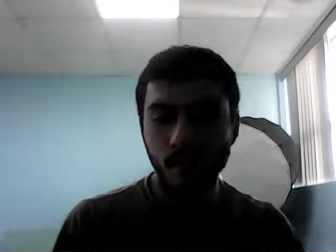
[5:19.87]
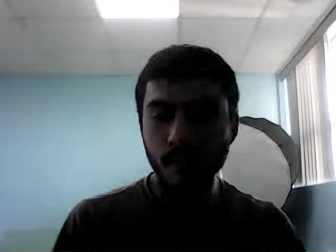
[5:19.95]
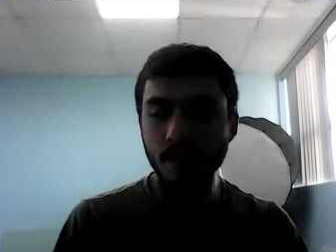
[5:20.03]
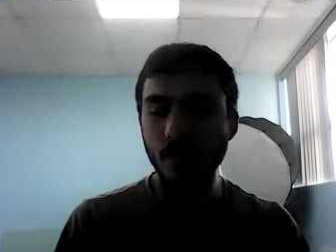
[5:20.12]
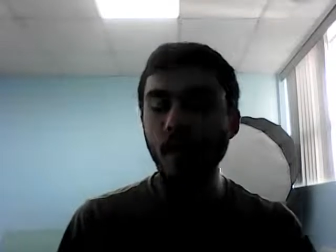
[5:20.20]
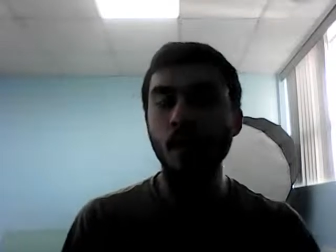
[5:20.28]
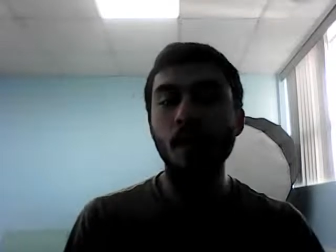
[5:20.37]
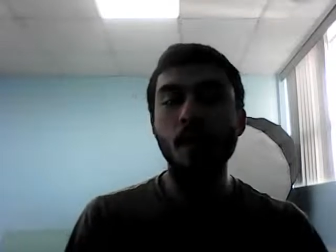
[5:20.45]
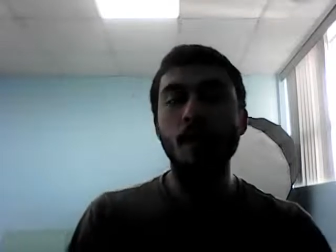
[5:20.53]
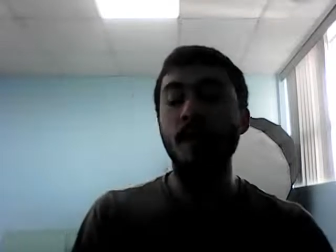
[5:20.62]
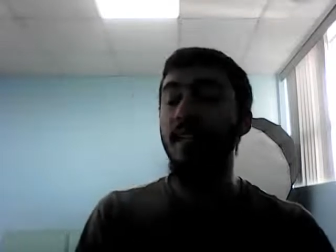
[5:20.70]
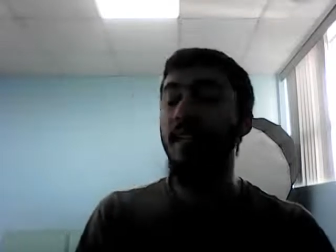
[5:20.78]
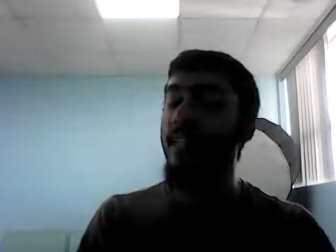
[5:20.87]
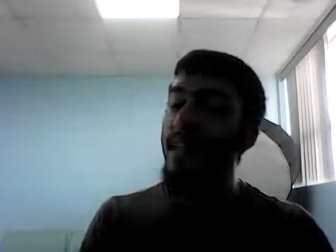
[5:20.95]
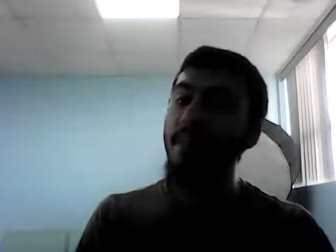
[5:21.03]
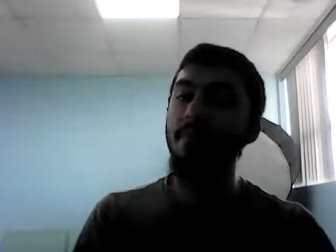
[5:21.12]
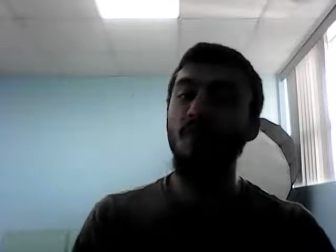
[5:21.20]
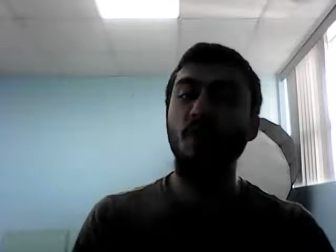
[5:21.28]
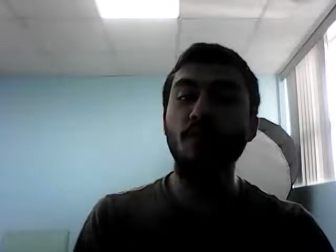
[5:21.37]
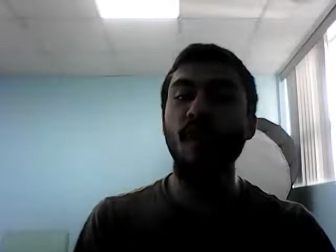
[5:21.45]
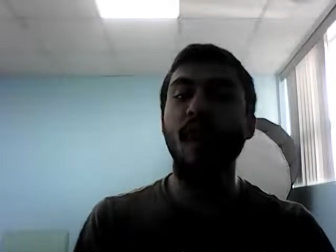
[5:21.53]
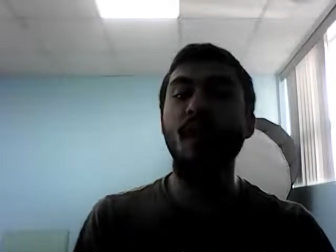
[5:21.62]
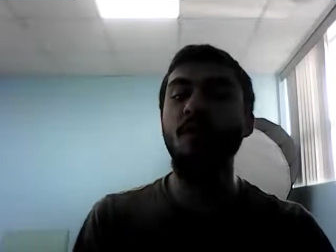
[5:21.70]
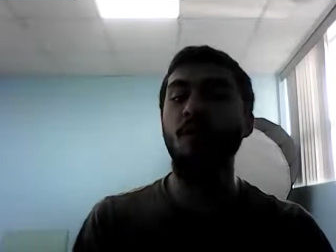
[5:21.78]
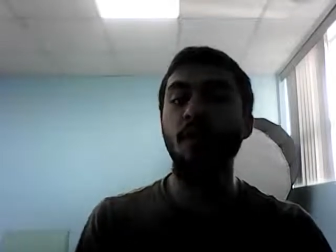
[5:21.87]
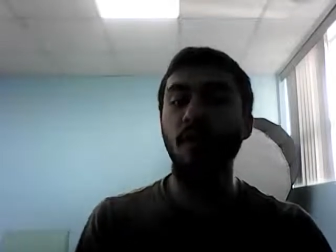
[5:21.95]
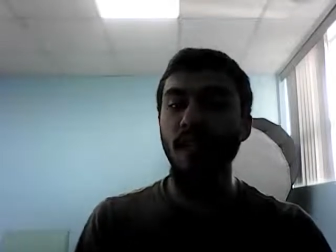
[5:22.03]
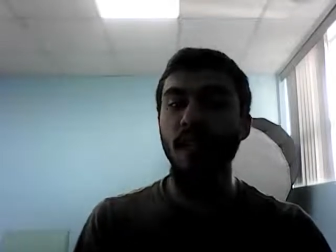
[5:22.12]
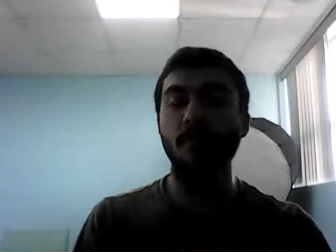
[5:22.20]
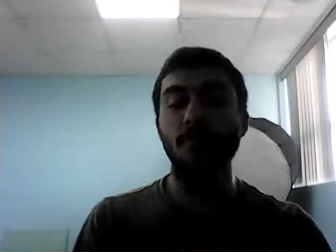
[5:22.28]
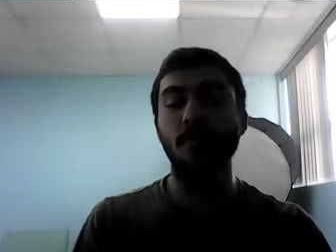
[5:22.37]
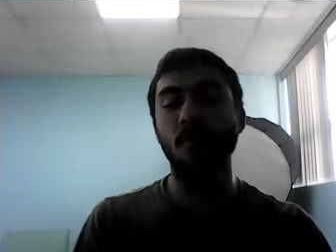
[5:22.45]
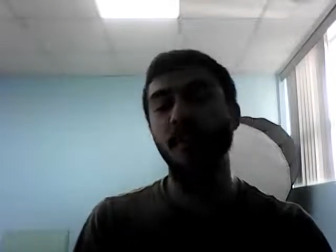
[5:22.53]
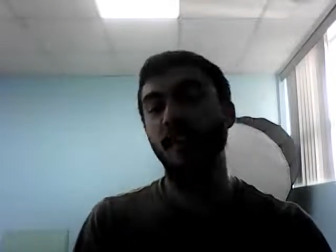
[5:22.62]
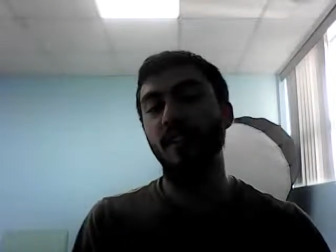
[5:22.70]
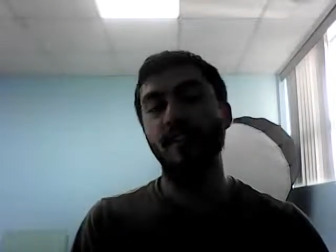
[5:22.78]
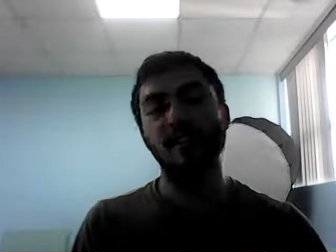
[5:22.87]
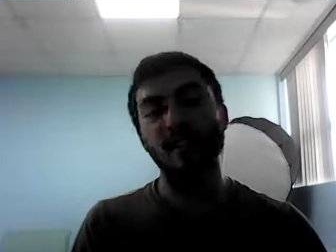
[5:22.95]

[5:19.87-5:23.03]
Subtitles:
So these names should be household names, and we can.